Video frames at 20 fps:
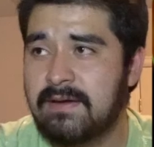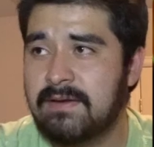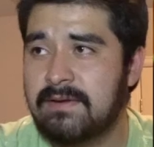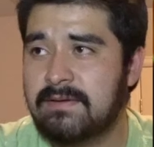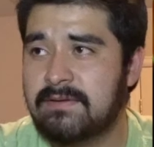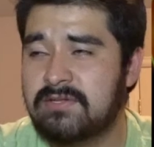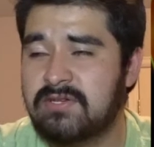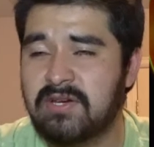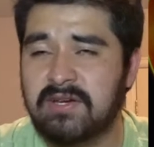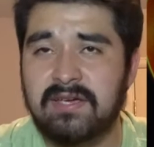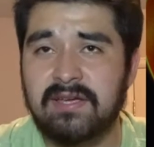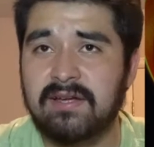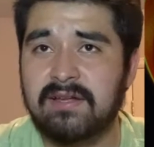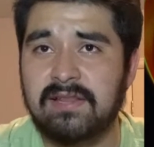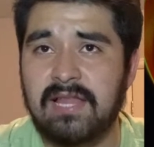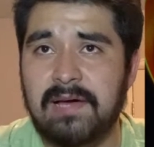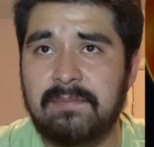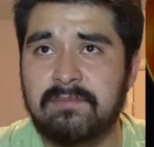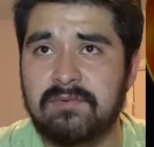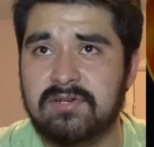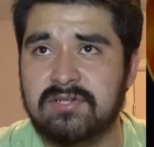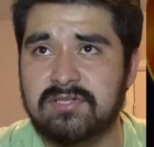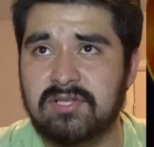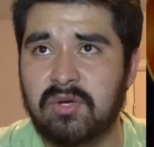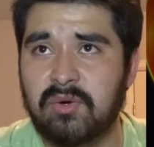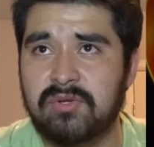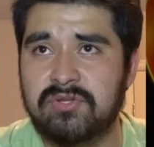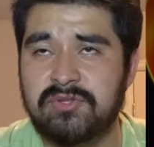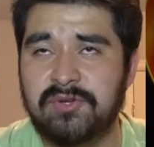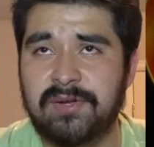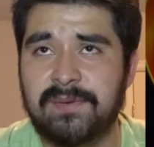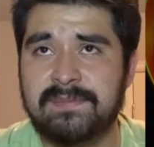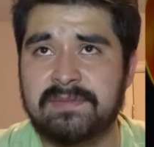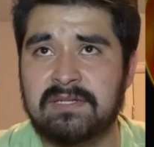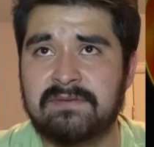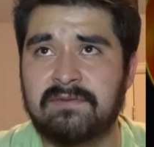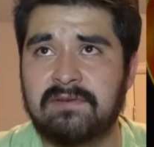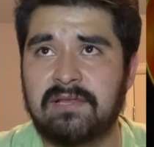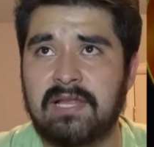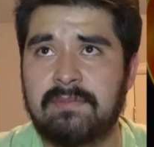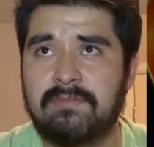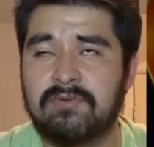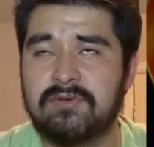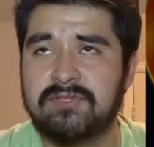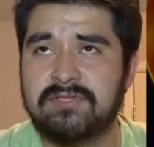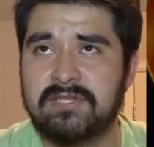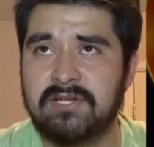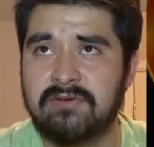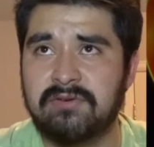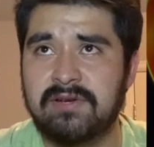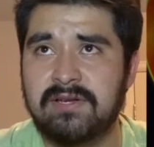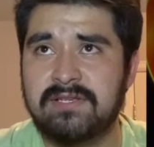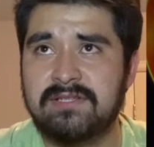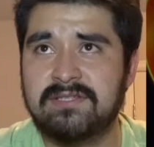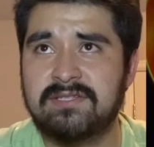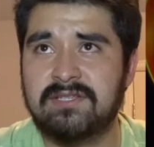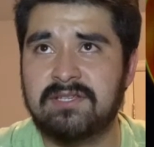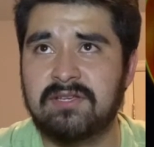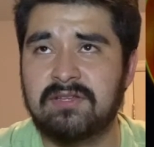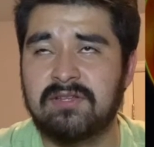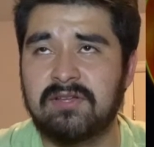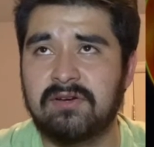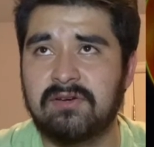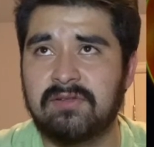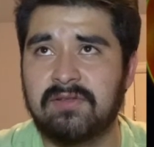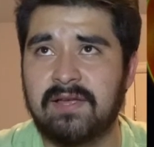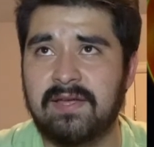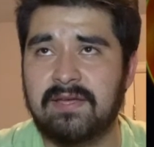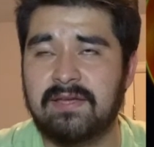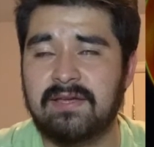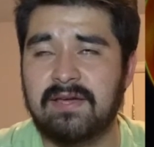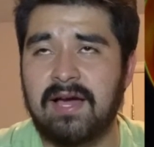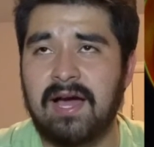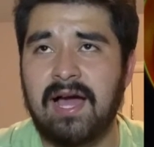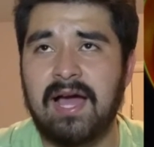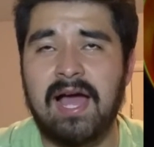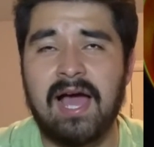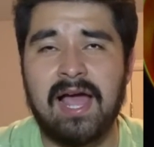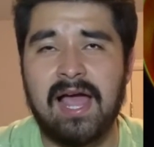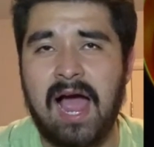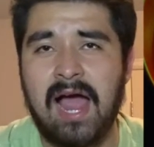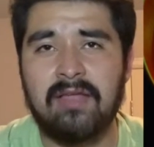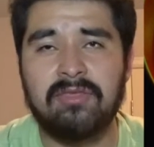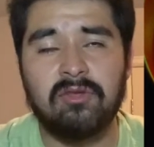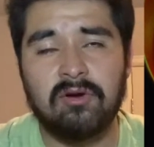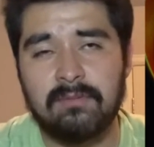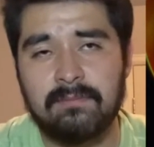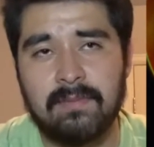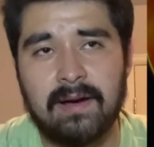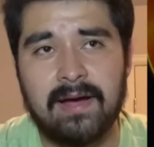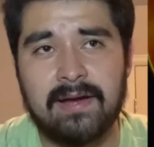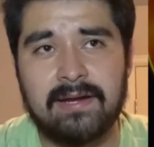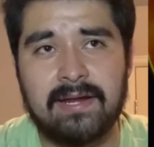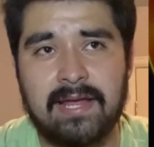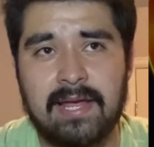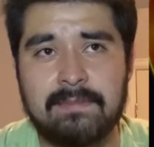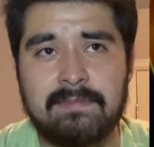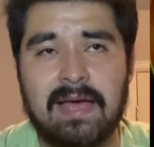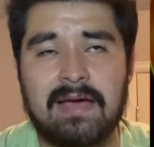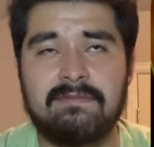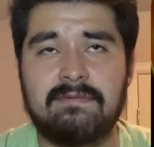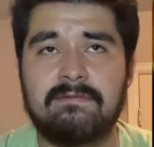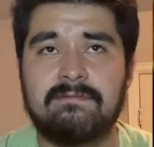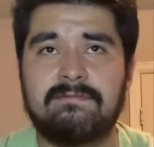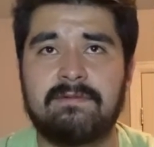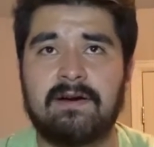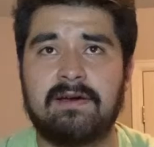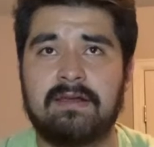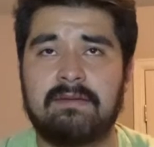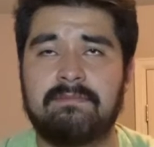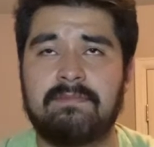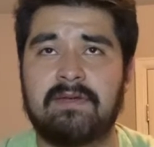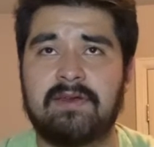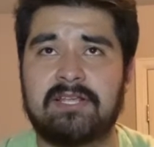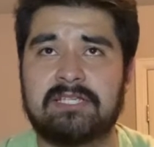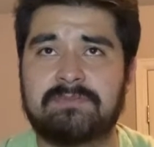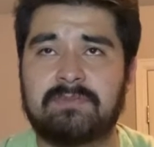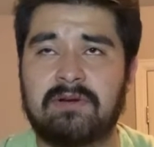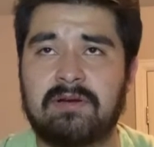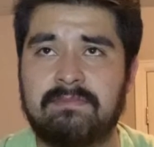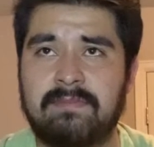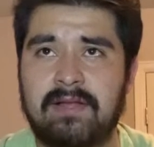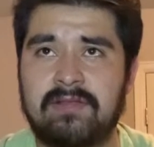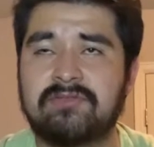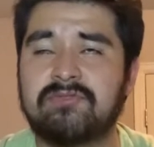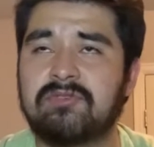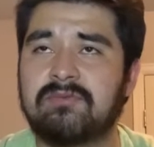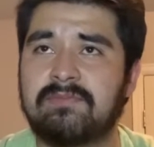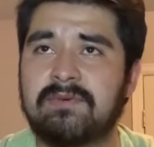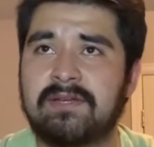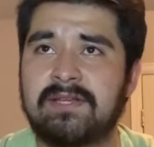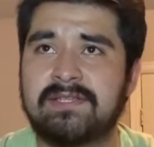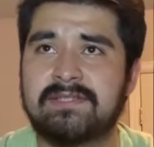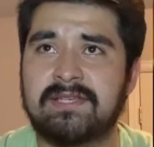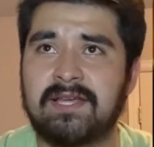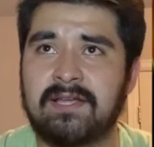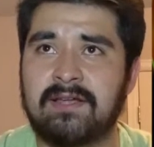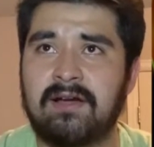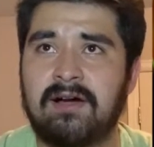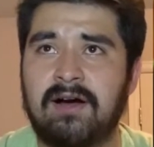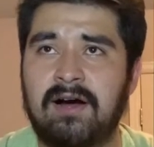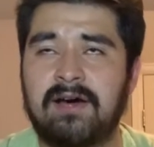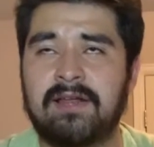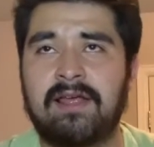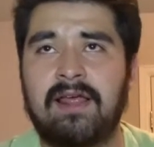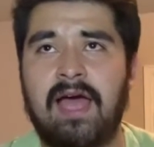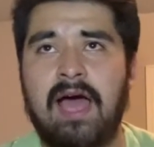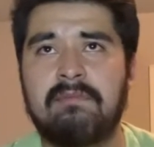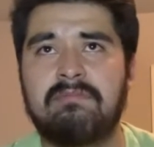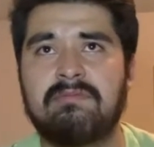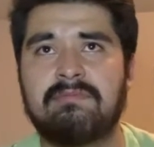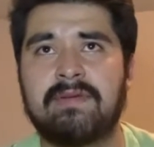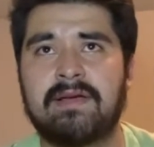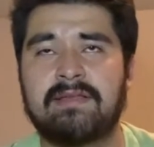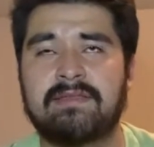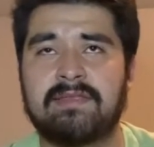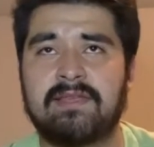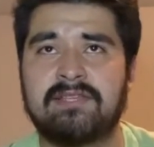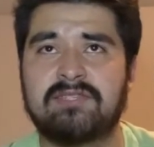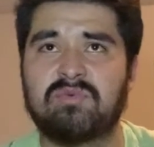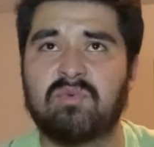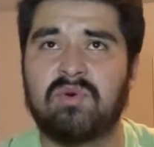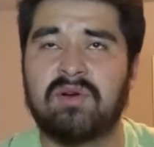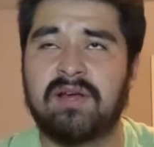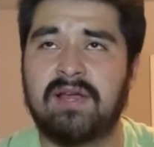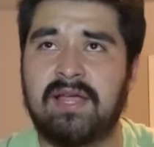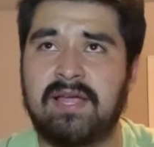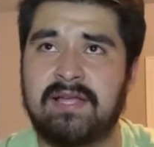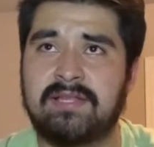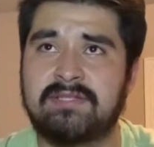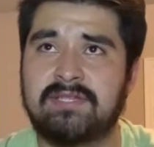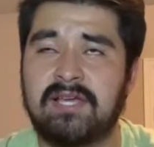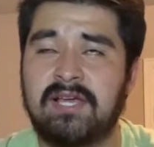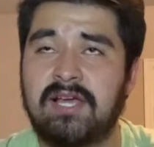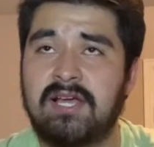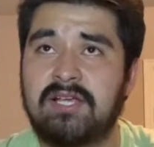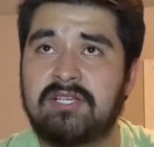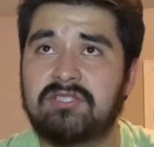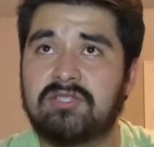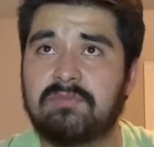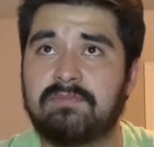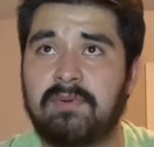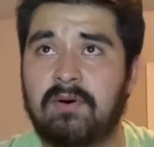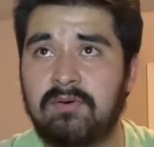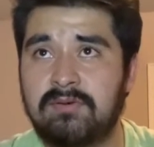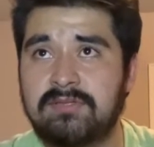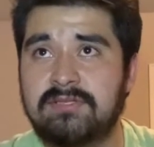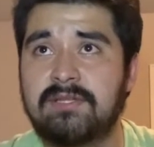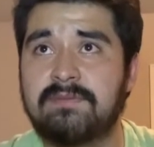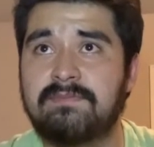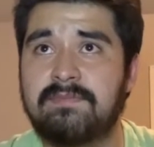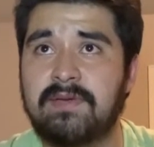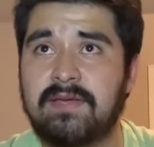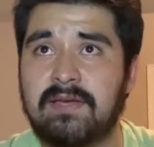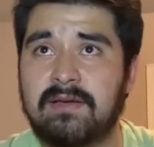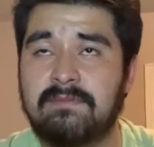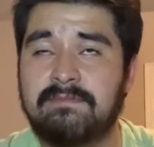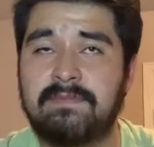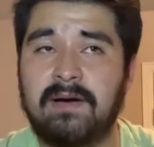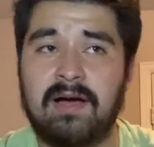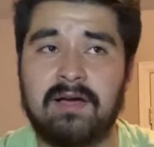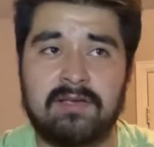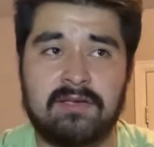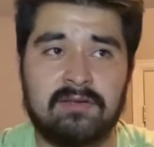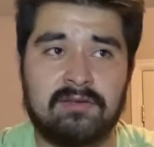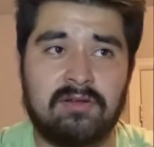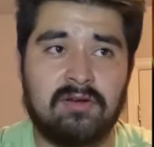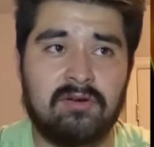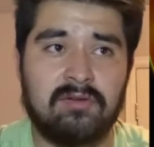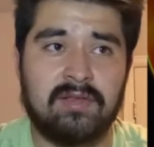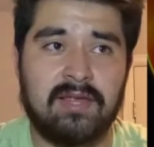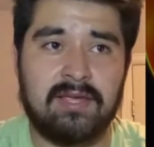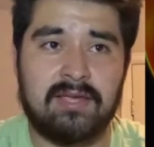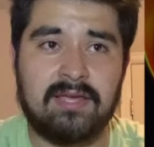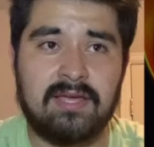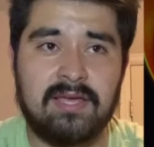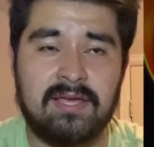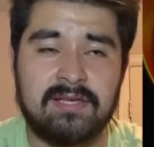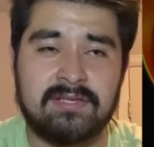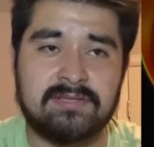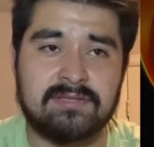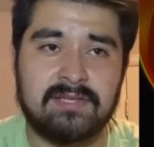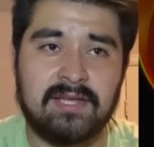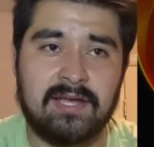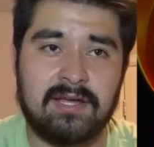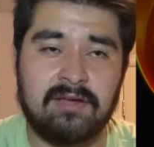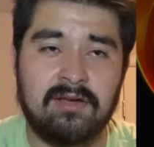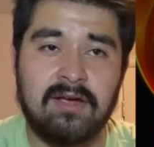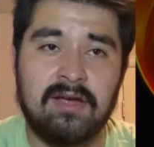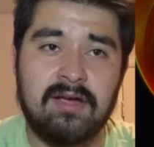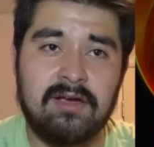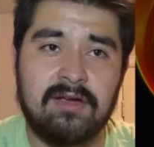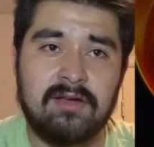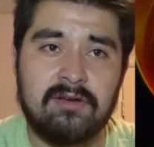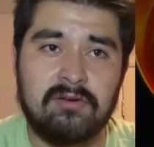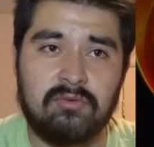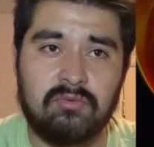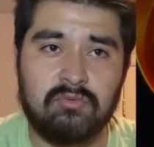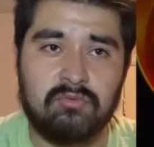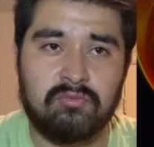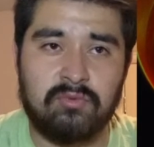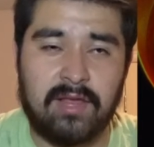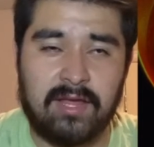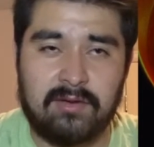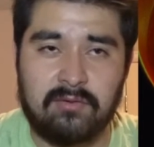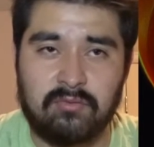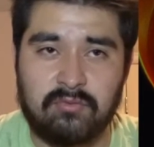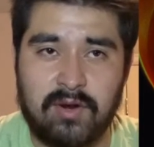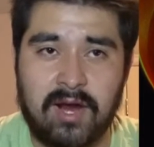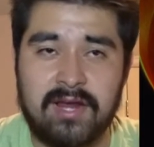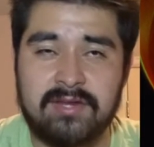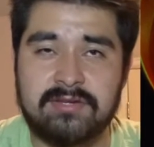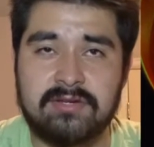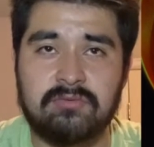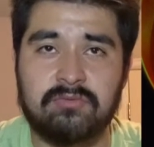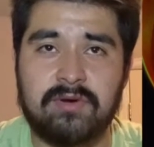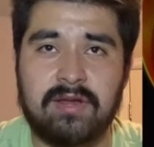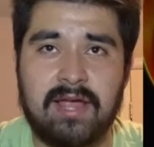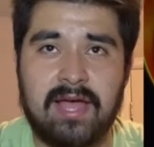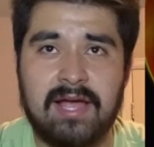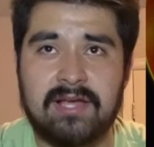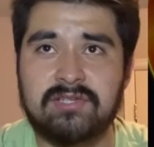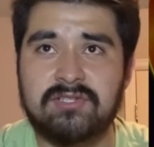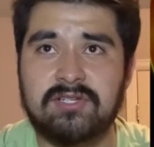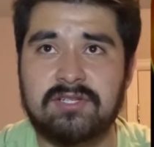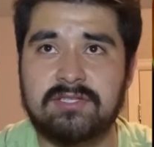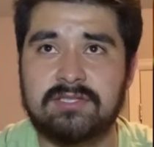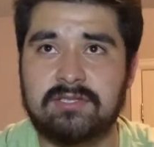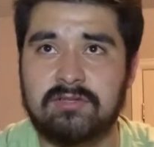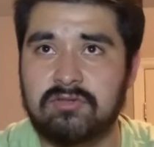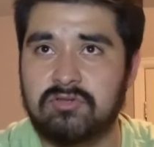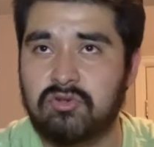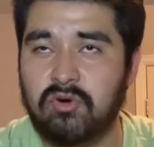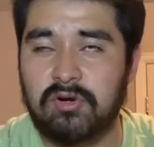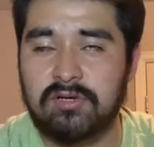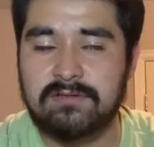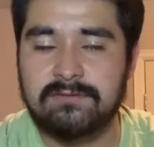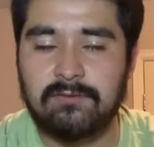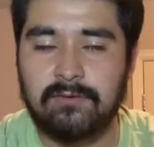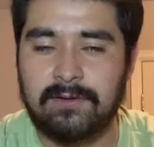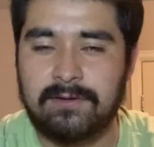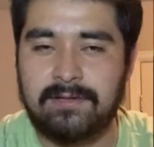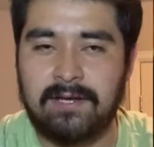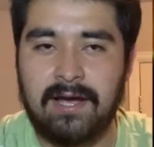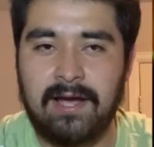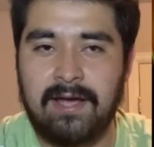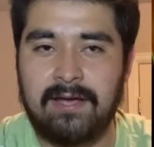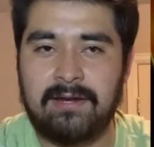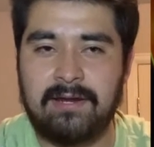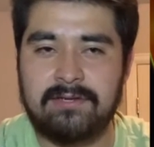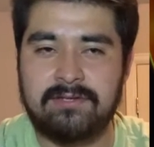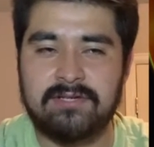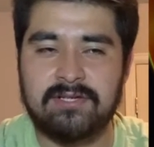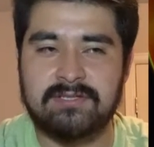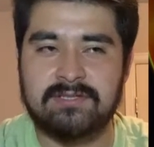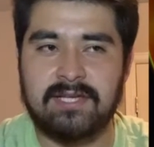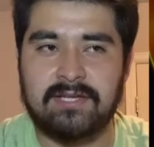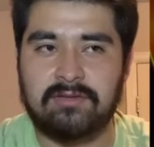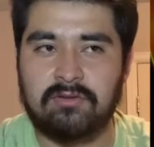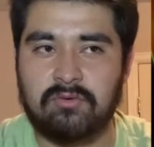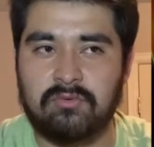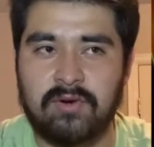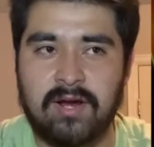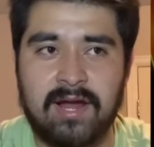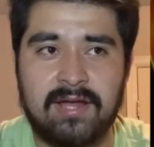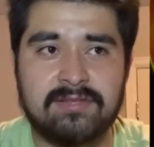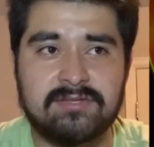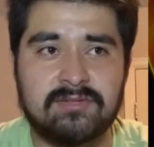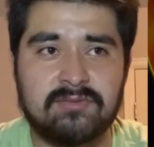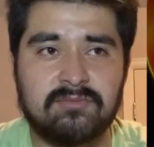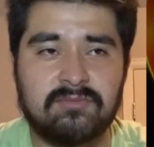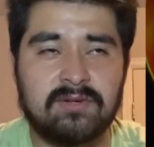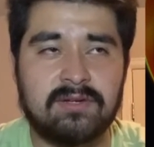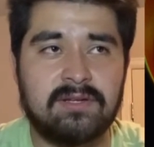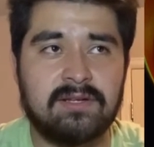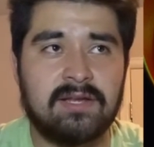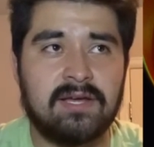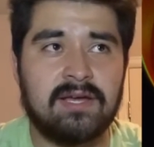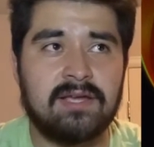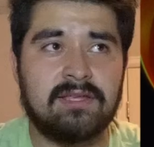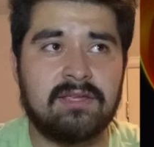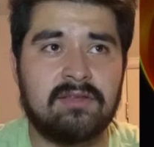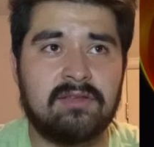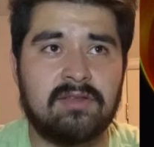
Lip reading: took it a lot more slow, took himself a lot more serious, like I don't mind him having fun and being experimental, but it's like on an album like this where it's supposed to be about like his like raging reactions to George Floyd dying and just like the riots and whatnot,